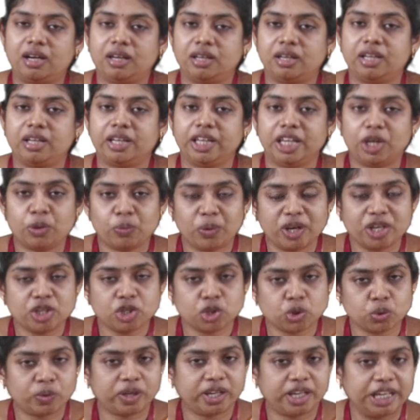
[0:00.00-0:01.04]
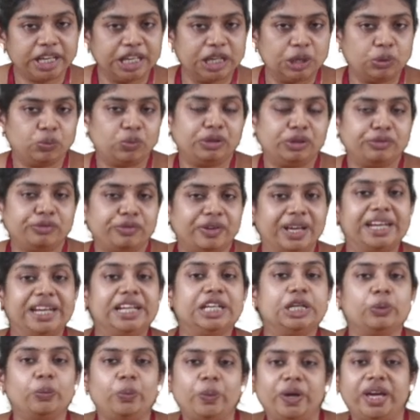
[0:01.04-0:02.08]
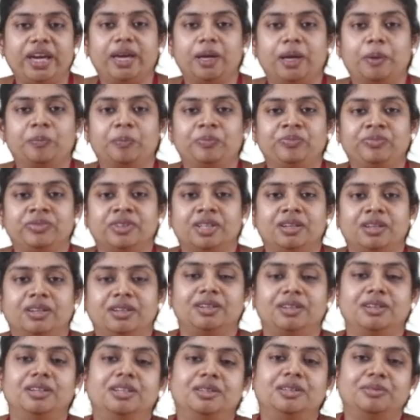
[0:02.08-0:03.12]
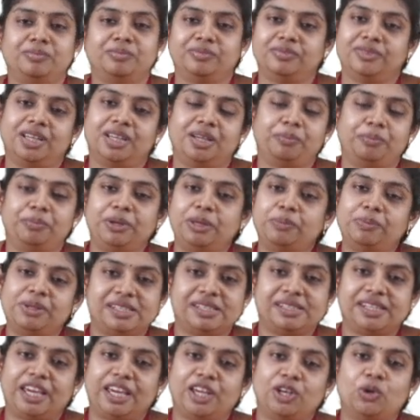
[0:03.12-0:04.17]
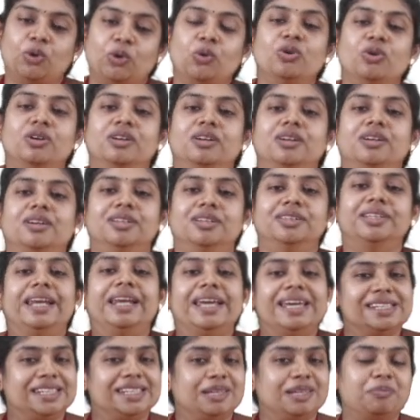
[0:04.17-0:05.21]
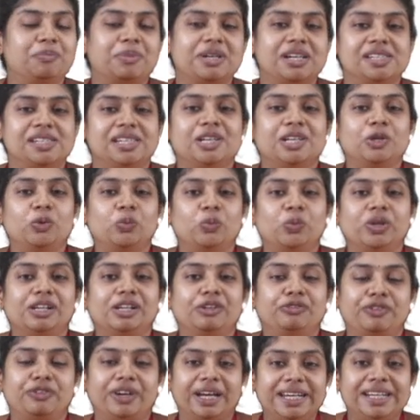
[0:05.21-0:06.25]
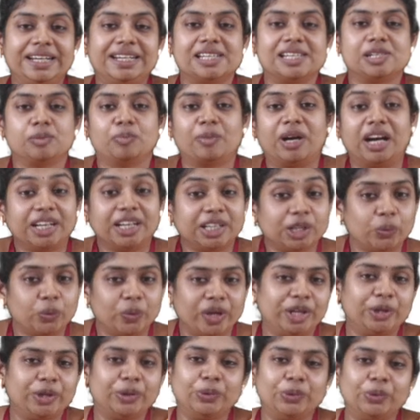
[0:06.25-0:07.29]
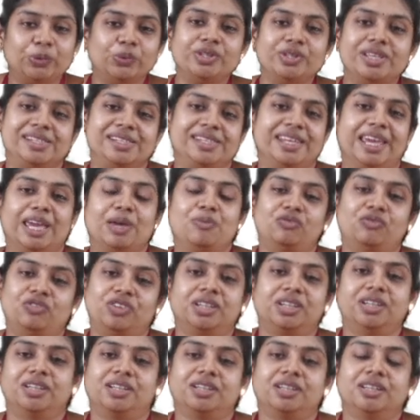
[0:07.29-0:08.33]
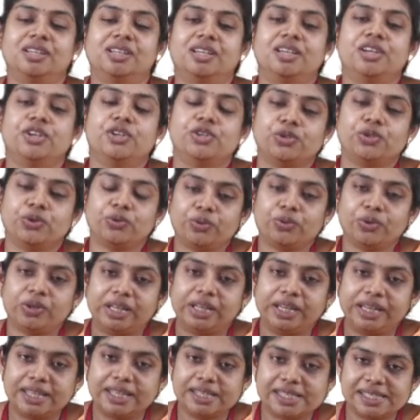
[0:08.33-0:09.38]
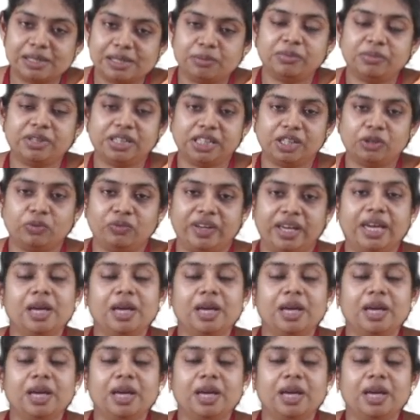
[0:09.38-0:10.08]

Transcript: eventually you will find a way. People say no, the lazy person will find a smarter way to do the same work. So similar way,